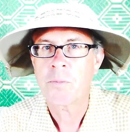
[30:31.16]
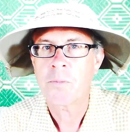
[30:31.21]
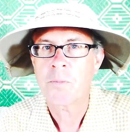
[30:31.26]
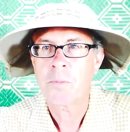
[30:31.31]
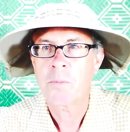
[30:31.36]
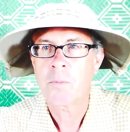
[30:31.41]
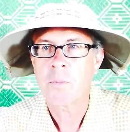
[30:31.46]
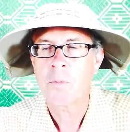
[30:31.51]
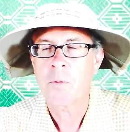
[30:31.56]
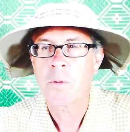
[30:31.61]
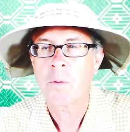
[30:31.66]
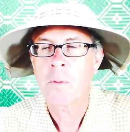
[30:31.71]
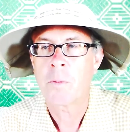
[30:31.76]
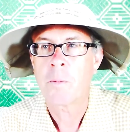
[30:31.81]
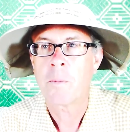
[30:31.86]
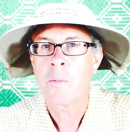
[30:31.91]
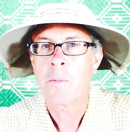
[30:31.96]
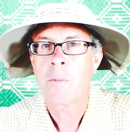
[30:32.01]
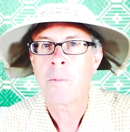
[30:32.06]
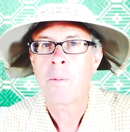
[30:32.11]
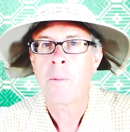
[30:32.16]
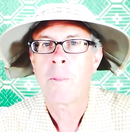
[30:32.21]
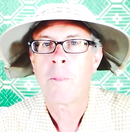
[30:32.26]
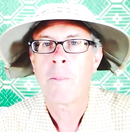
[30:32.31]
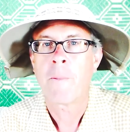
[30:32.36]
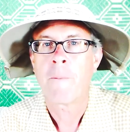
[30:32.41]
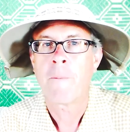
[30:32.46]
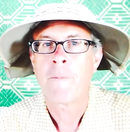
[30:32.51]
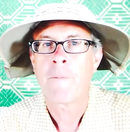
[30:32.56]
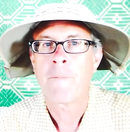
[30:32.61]

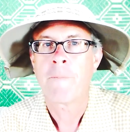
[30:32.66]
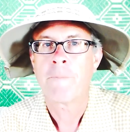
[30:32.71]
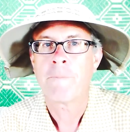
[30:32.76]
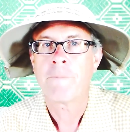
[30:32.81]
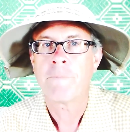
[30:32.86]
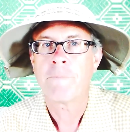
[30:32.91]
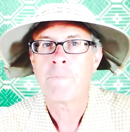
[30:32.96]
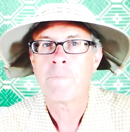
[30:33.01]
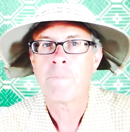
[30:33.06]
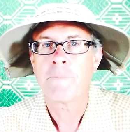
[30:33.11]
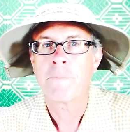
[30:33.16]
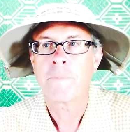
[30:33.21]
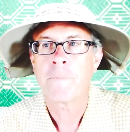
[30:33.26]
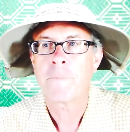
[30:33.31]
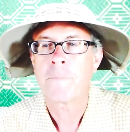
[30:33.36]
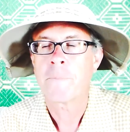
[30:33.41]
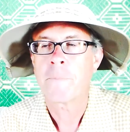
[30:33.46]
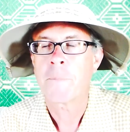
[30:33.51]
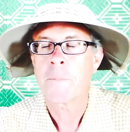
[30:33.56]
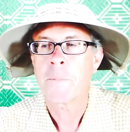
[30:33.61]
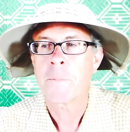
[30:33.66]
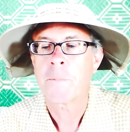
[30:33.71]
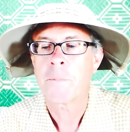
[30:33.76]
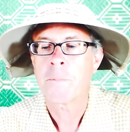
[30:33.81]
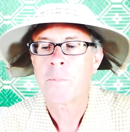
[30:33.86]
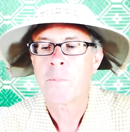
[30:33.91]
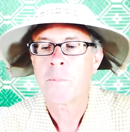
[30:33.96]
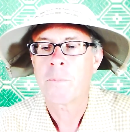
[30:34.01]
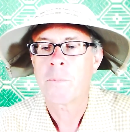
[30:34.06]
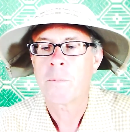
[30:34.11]

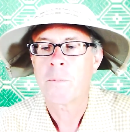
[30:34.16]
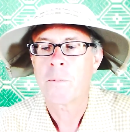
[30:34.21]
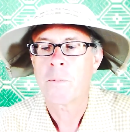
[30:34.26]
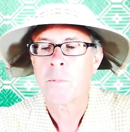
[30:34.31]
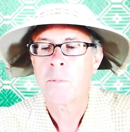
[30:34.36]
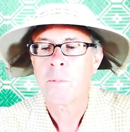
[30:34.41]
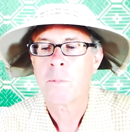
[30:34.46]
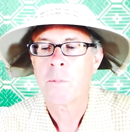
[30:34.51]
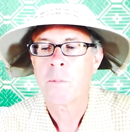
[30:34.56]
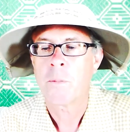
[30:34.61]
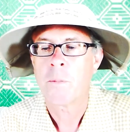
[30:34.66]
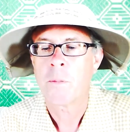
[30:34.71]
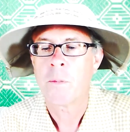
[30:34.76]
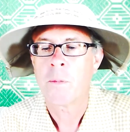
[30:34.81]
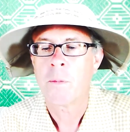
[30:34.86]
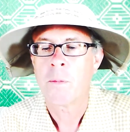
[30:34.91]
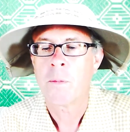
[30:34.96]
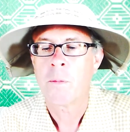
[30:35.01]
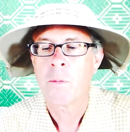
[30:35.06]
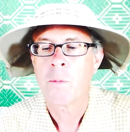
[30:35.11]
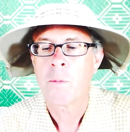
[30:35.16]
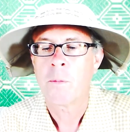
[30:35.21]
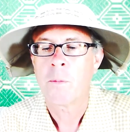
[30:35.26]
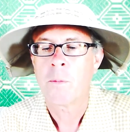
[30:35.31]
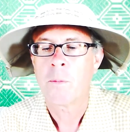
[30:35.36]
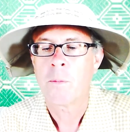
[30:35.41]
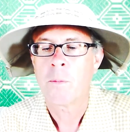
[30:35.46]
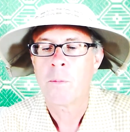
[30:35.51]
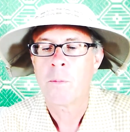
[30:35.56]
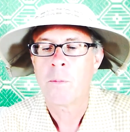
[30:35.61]

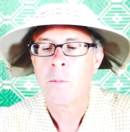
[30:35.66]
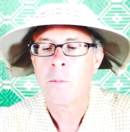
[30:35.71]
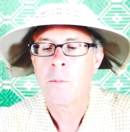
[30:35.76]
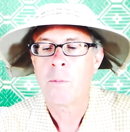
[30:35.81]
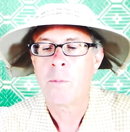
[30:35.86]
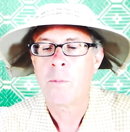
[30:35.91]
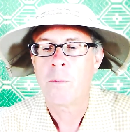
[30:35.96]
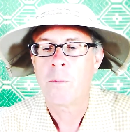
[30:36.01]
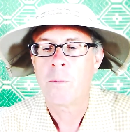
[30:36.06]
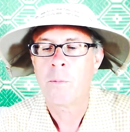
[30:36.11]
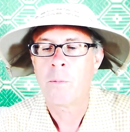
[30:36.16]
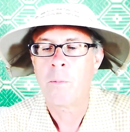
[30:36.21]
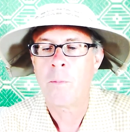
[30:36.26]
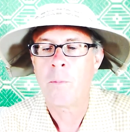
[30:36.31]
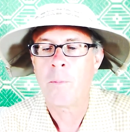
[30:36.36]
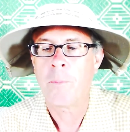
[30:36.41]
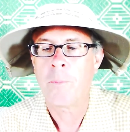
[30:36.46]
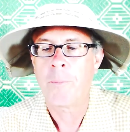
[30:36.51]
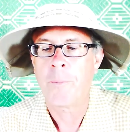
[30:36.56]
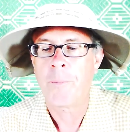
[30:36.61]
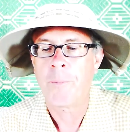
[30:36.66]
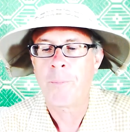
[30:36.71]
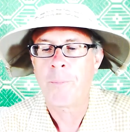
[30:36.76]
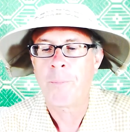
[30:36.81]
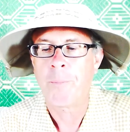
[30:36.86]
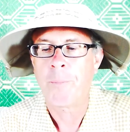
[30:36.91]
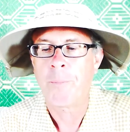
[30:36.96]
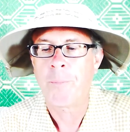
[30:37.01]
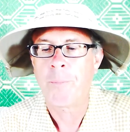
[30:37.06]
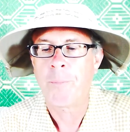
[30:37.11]

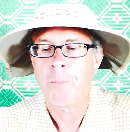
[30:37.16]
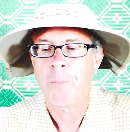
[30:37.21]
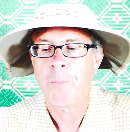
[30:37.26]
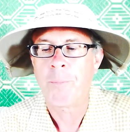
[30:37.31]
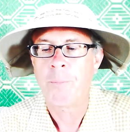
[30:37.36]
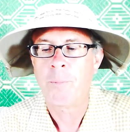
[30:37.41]
(silence)